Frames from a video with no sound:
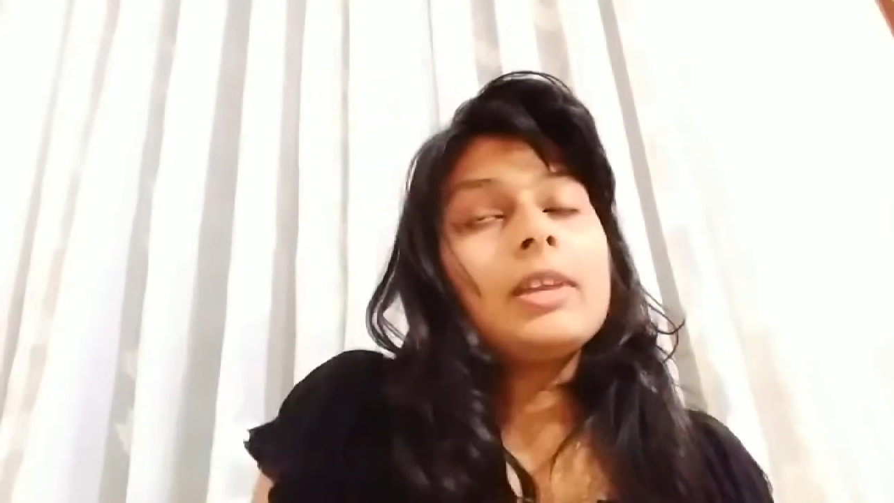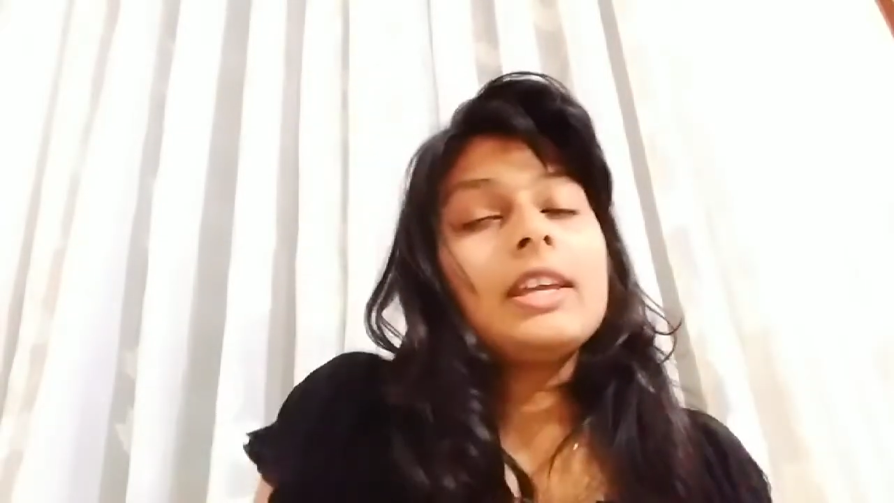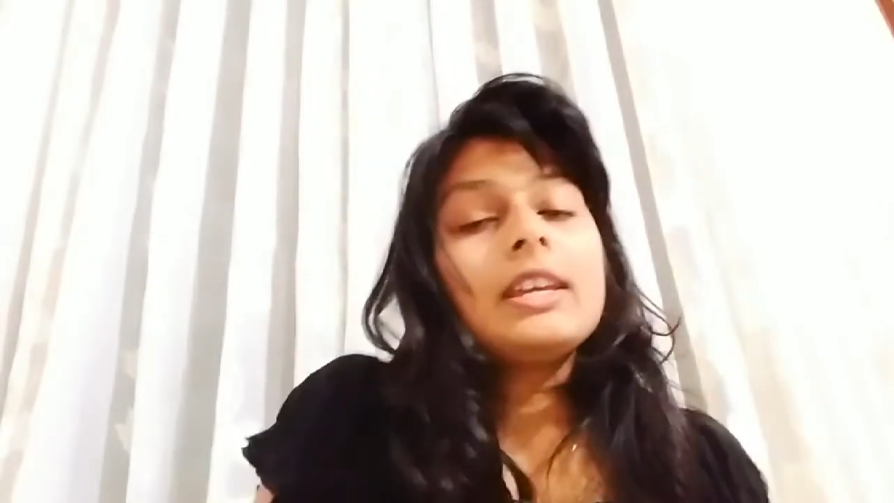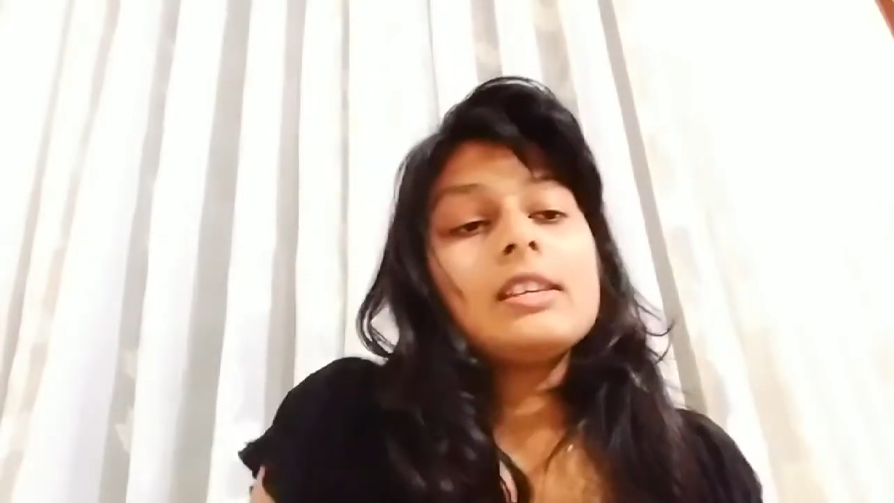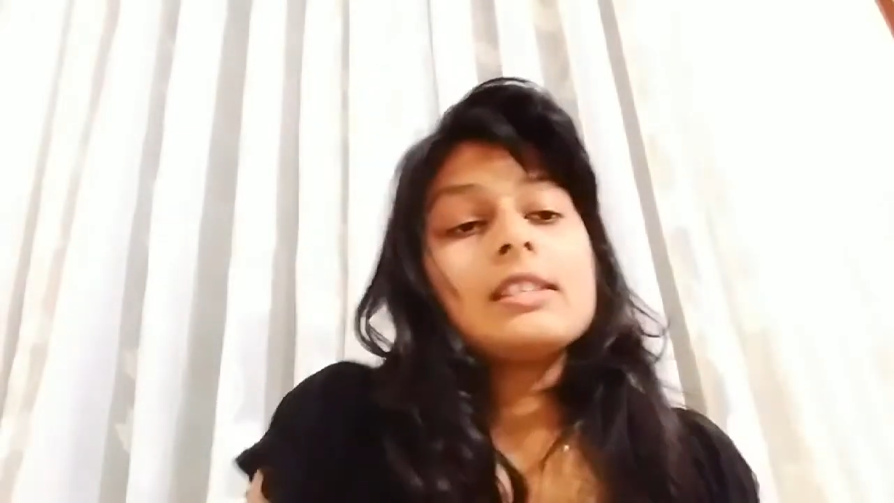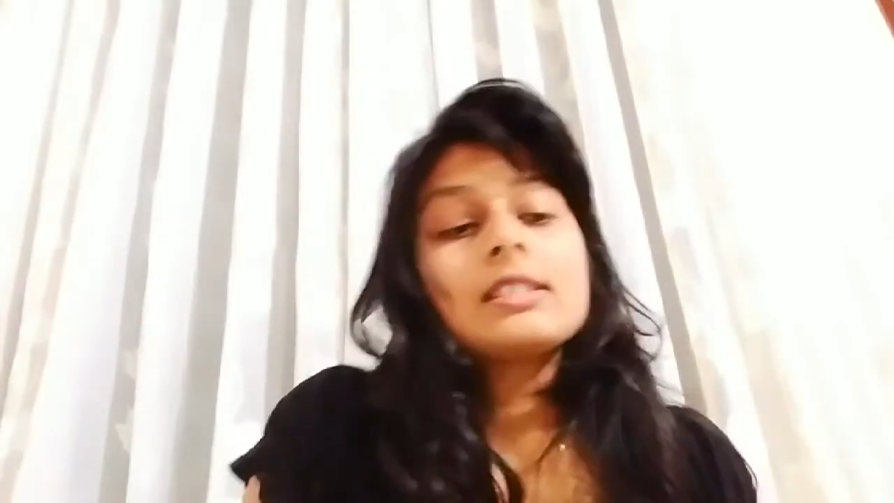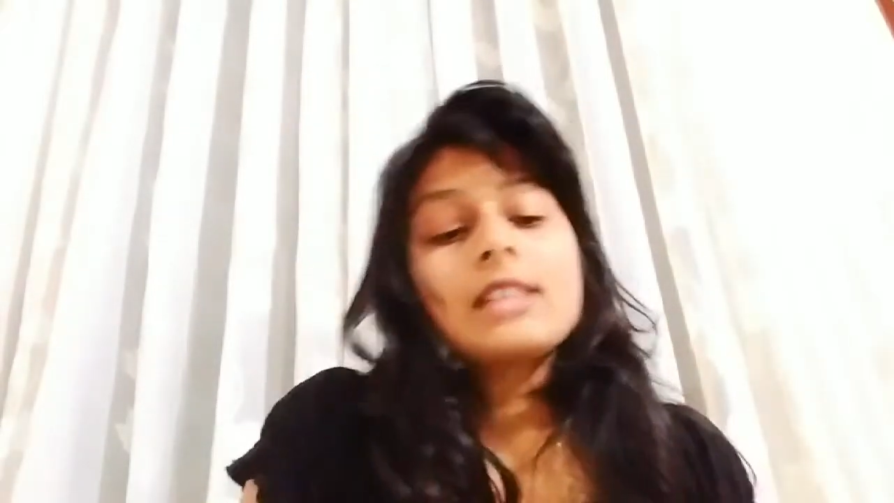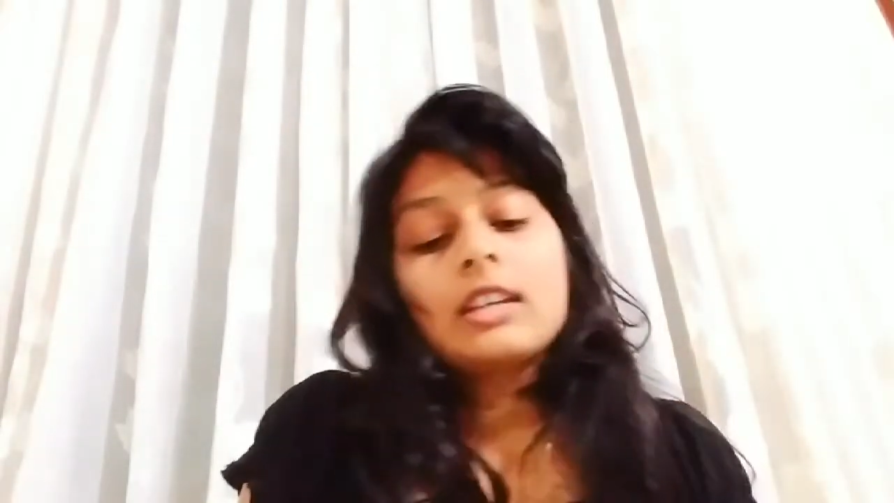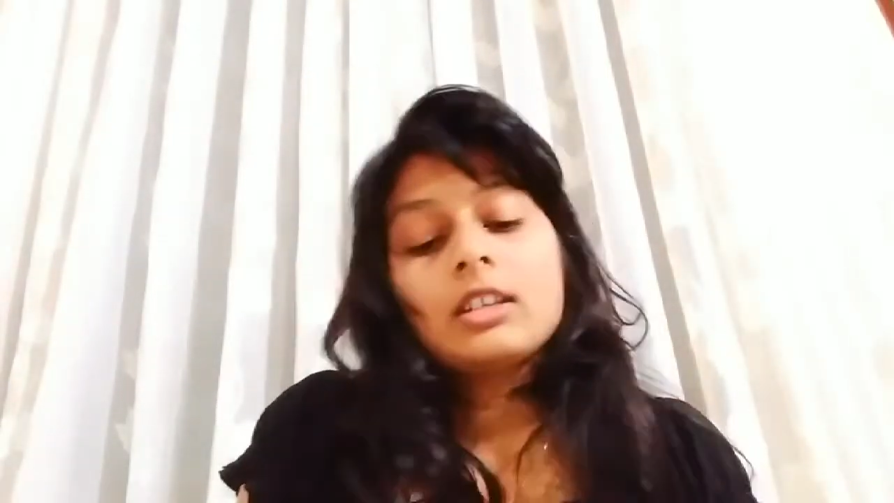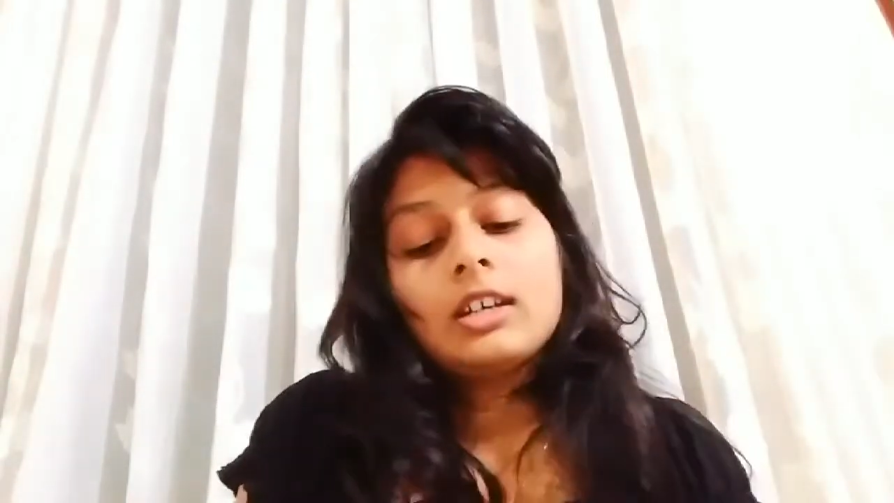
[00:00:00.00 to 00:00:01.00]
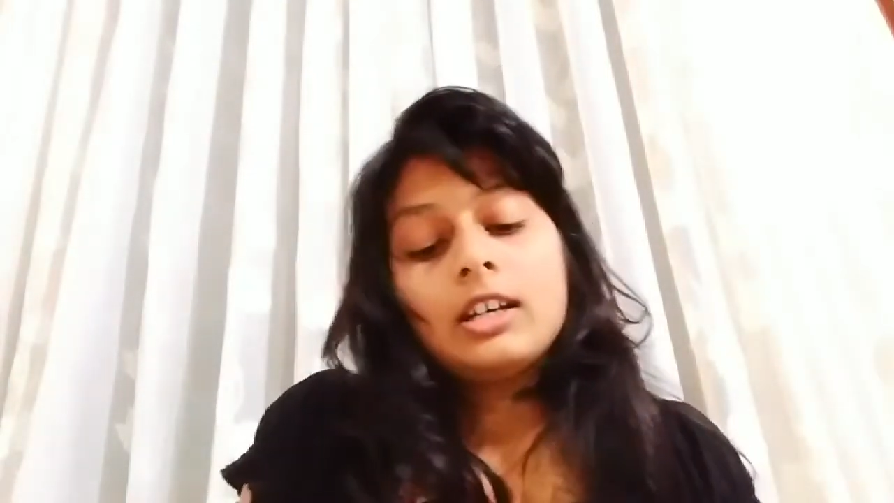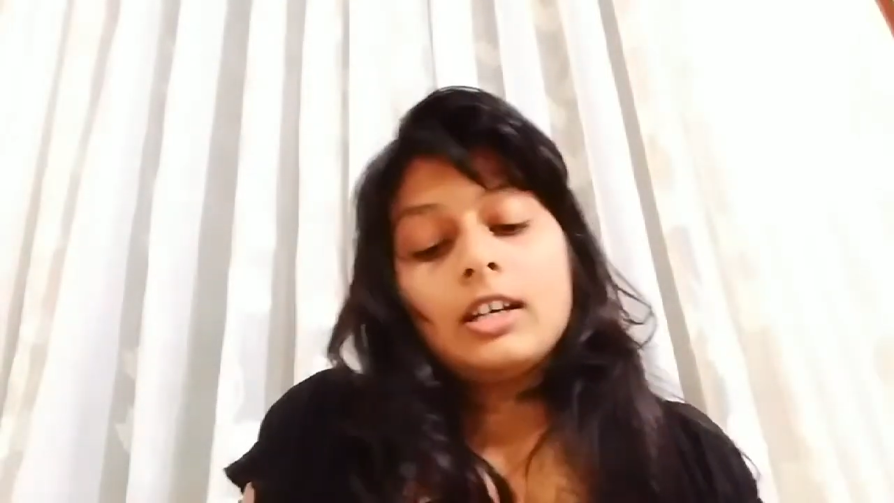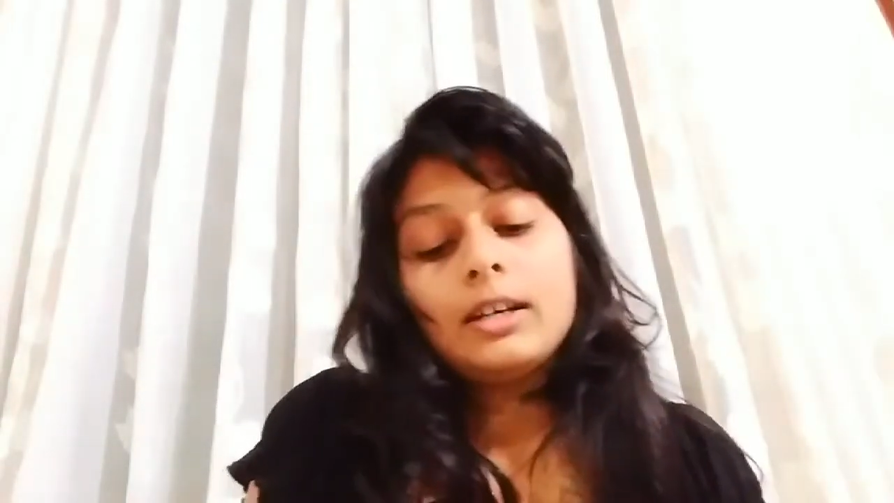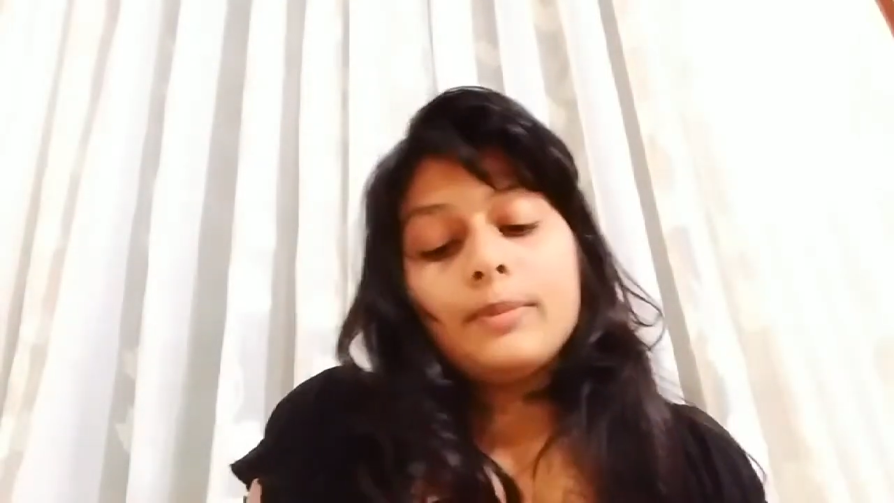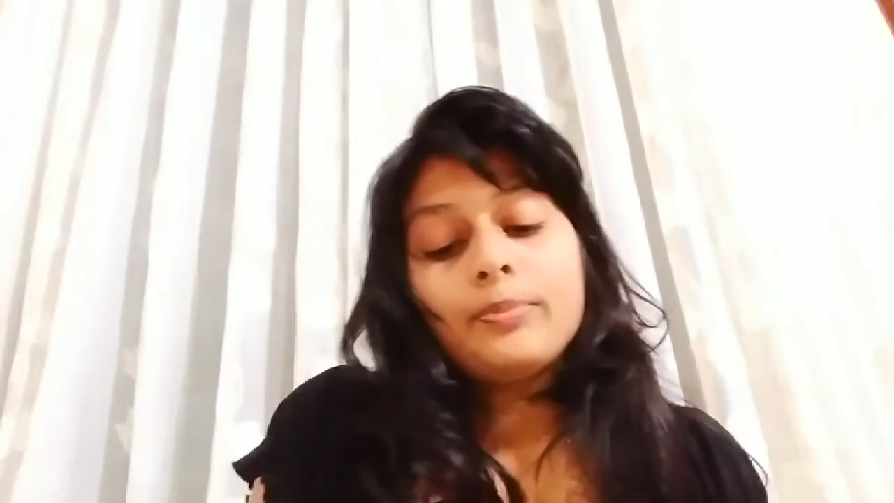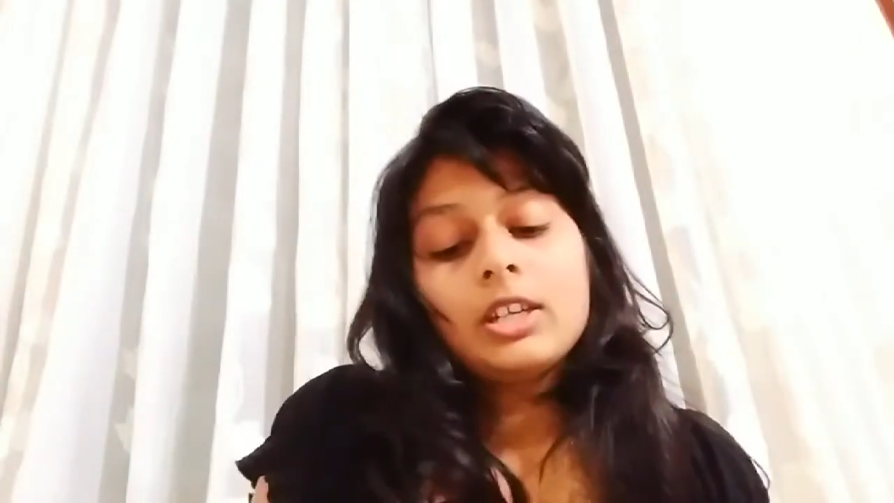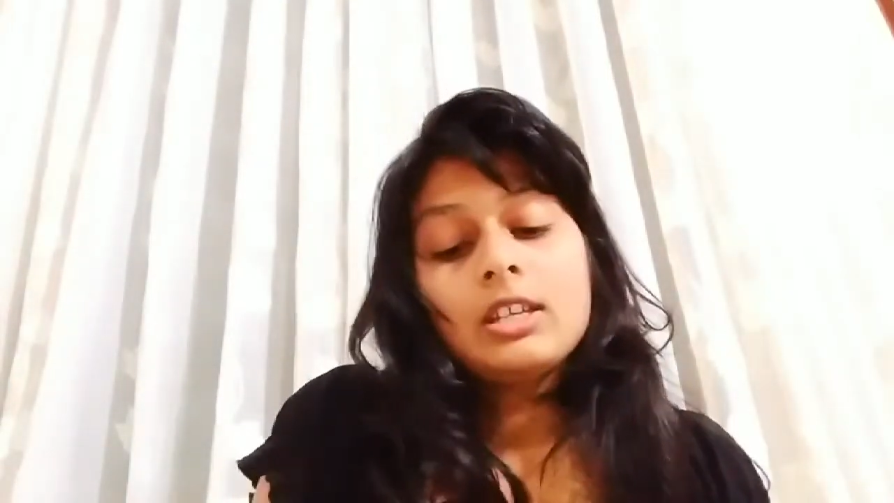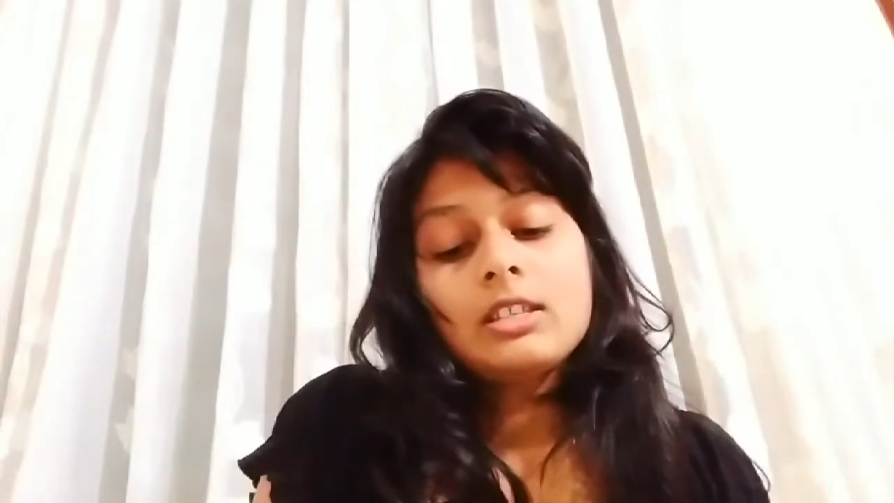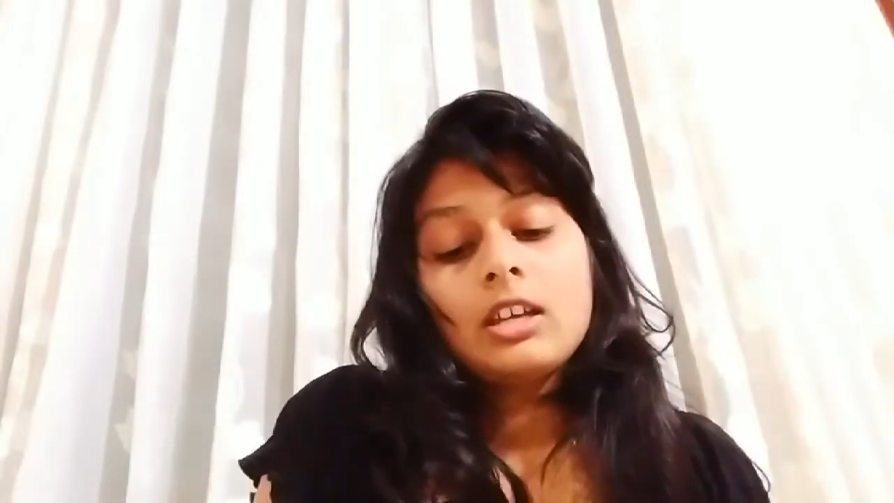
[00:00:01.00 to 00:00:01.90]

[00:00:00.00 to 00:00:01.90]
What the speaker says: is that it is a